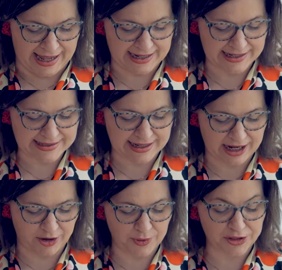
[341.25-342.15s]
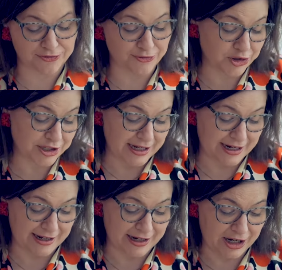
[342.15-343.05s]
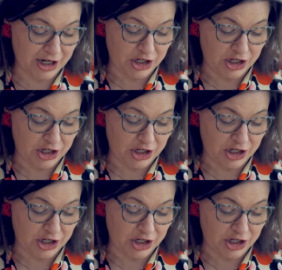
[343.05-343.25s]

And I say, whether first lady,